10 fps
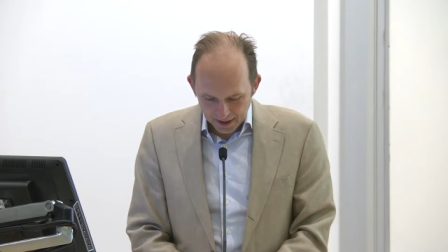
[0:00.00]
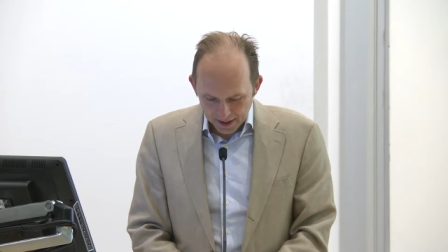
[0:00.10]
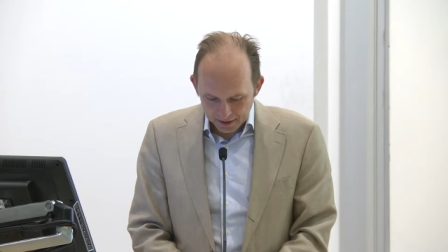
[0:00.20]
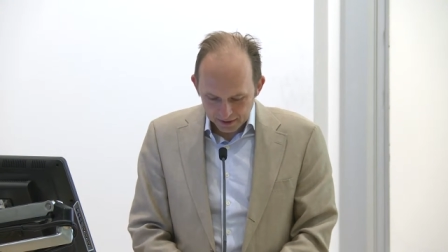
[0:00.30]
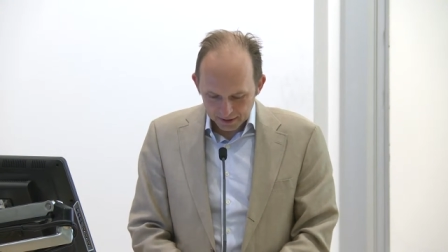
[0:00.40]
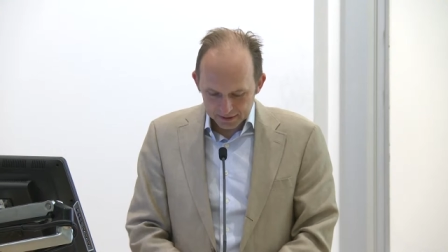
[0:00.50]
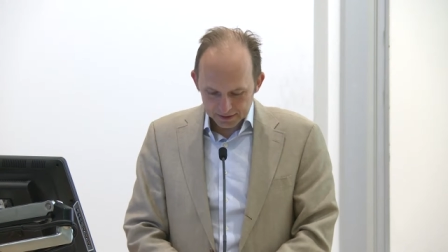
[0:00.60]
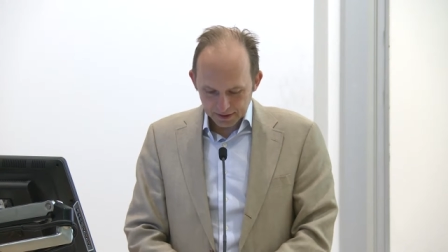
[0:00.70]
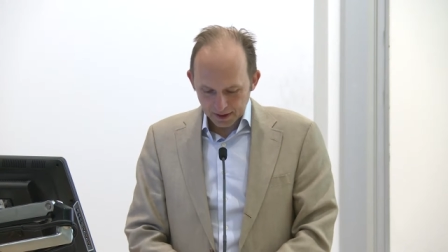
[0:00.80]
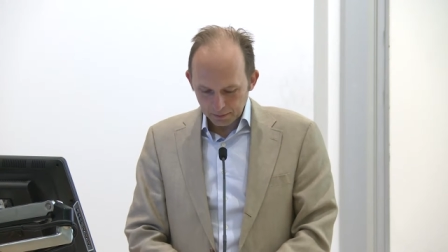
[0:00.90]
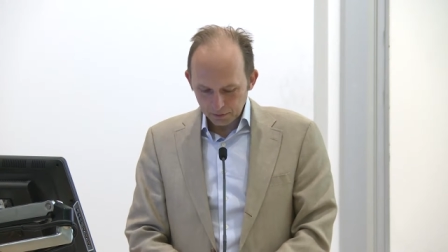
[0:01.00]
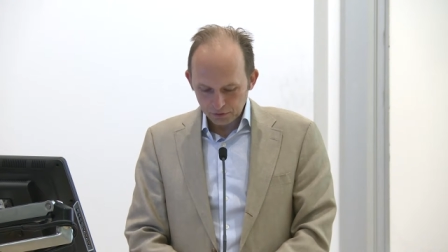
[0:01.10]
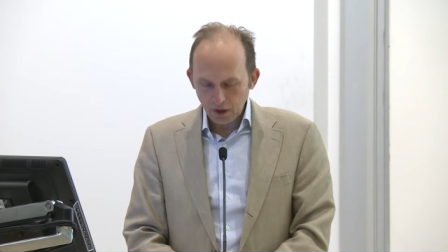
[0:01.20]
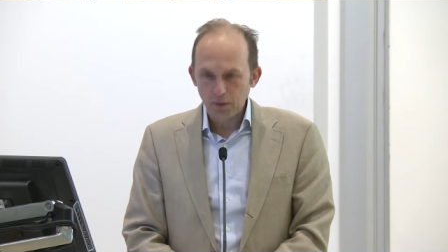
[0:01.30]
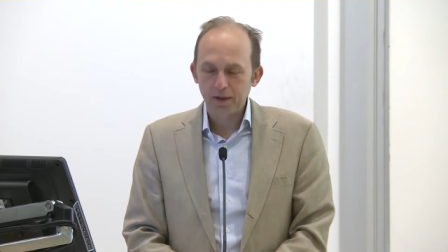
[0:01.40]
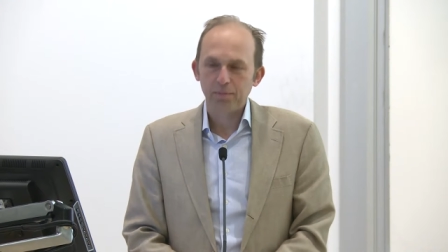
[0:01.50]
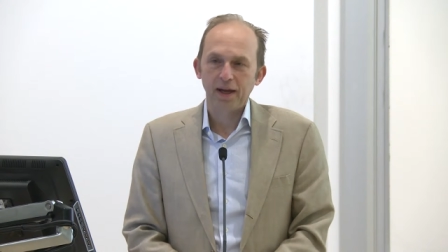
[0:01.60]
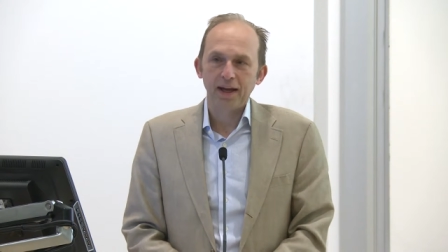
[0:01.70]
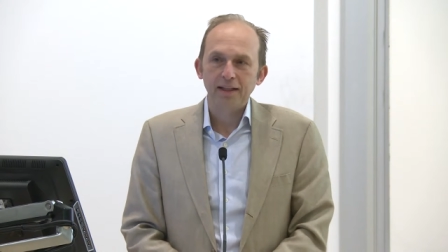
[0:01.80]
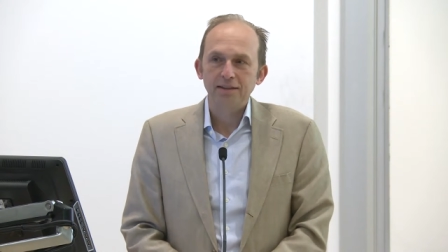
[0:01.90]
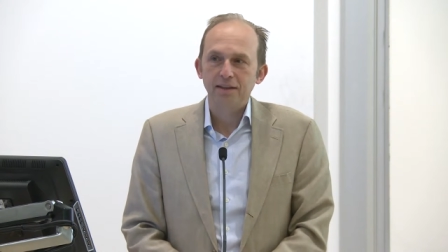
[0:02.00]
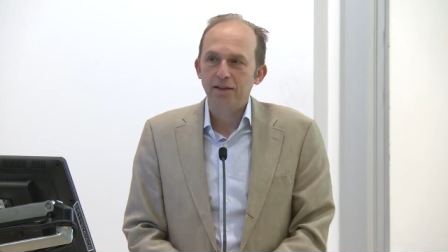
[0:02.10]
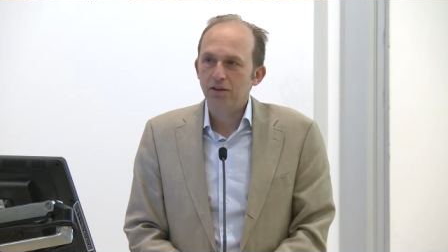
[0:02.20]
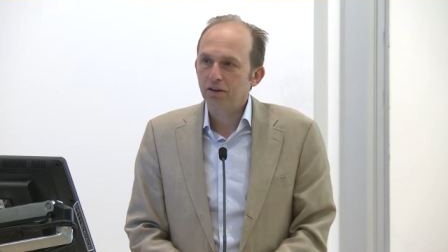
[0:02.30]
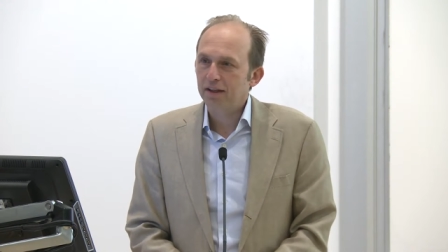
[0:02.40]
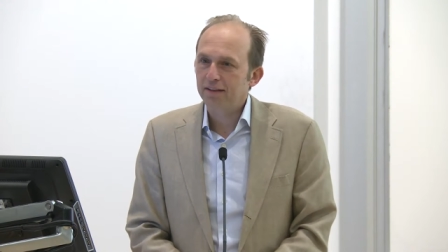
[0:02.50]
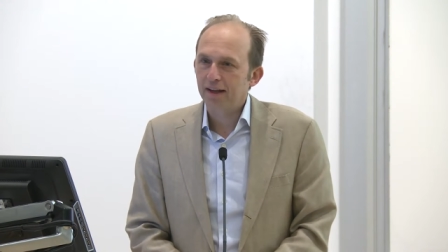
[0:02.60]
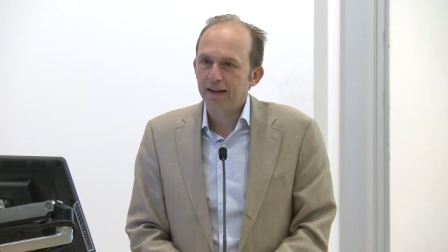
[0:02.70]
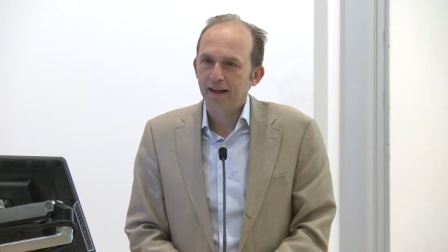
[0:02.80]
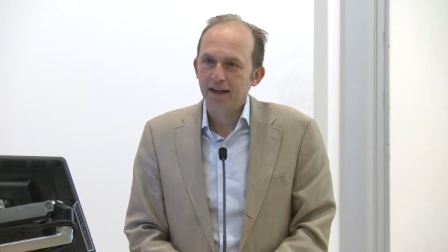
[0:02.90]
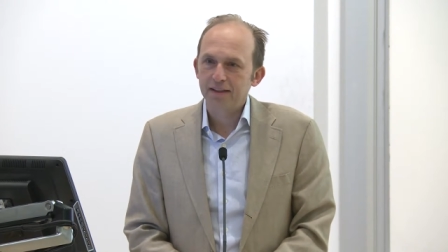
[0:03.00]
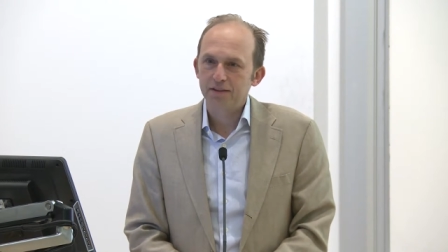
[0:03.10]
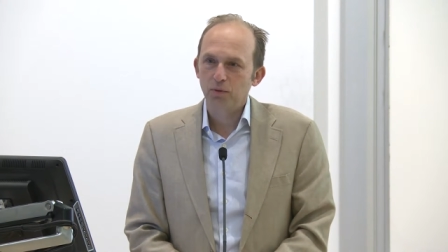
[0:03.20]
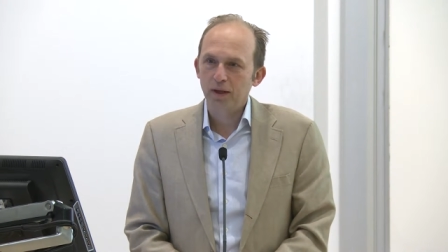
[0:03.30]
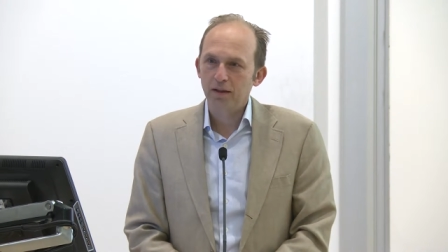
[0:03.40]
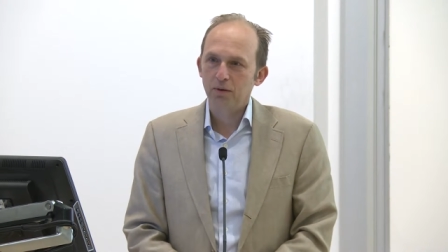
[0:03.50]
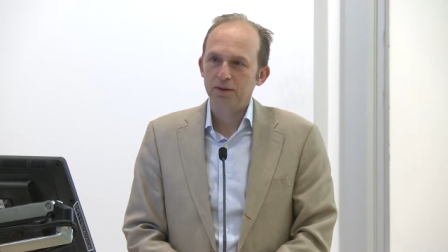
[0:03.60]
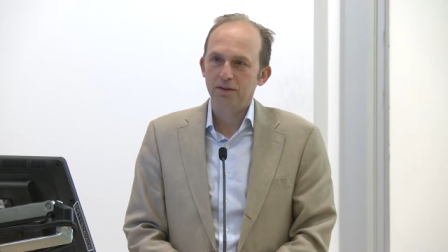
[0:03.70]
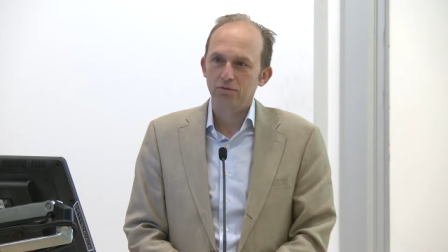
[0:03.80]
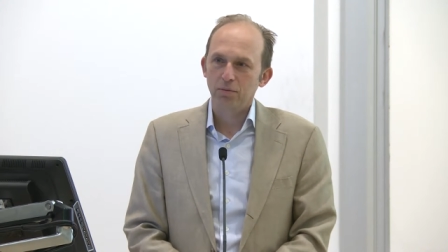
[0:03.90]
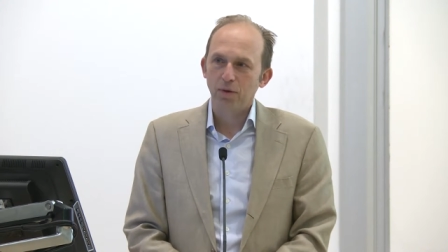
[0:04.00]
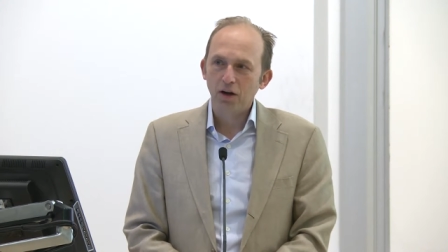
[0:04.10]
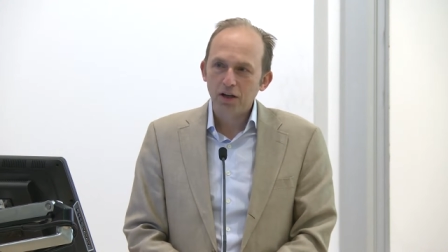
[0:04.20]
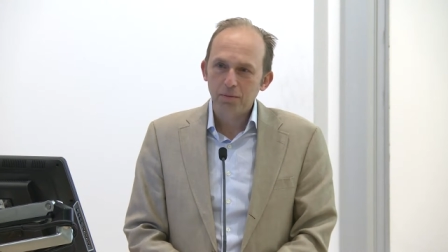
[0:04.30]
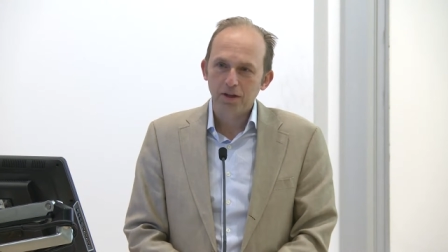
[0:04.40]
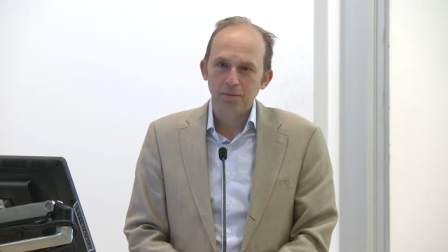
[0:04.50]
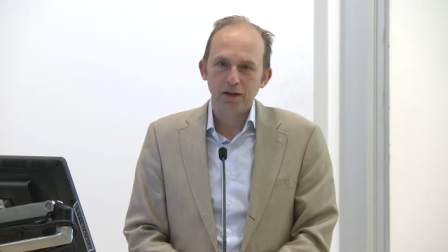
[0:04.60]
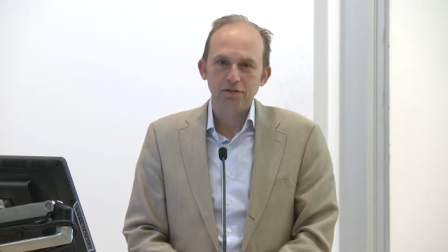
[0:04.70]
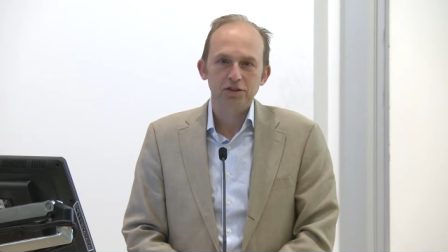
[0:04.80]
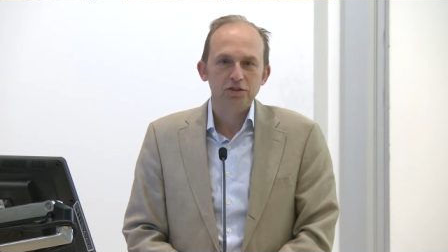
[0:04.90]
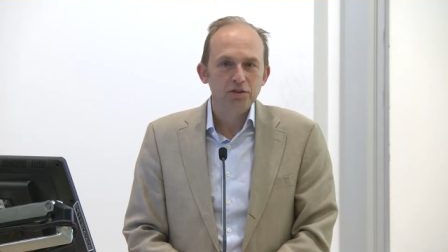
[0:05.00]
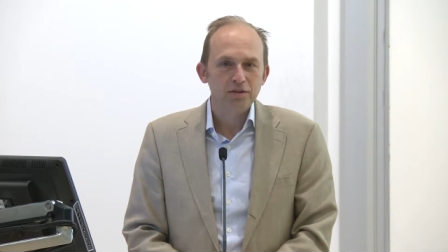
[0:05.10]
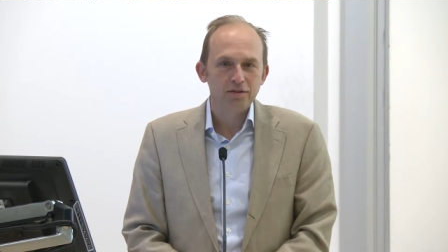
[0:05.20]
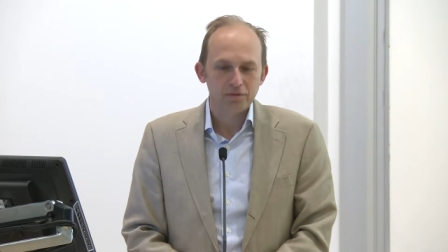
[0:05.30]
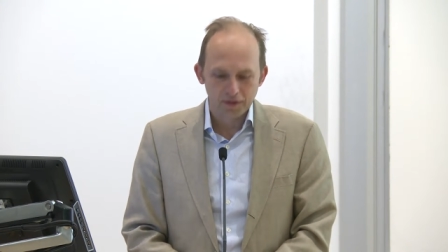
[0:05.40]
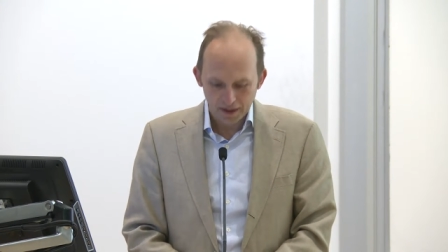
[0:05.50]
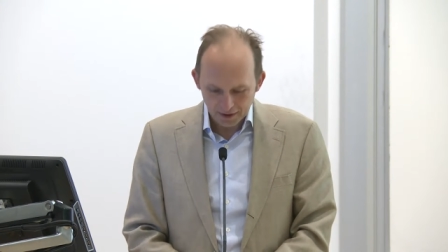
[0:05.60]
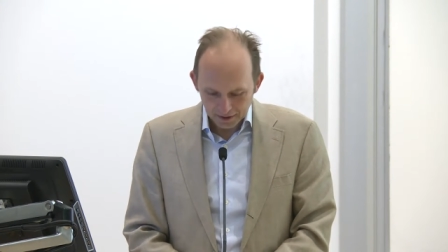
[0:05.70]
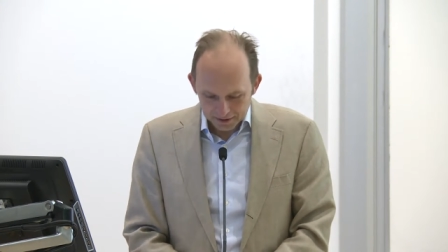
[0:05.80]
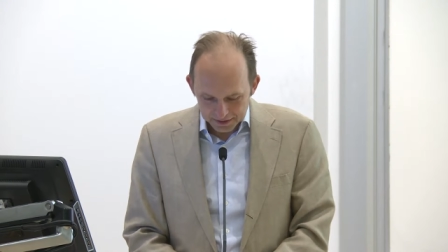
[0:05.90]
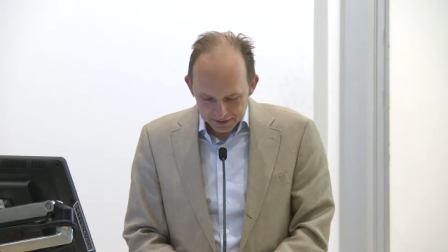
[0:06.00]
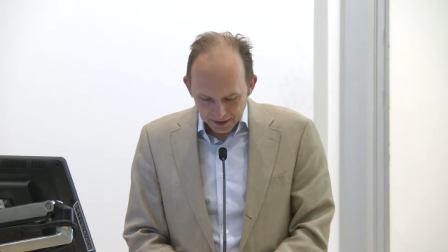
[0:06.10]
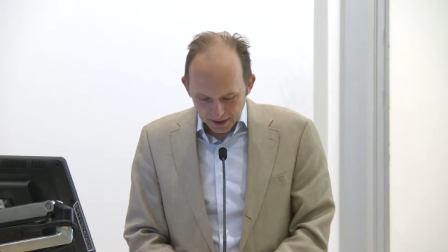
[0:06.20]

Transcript: and its um, growing pains in the early decades when there was a remarkable amount of student violence,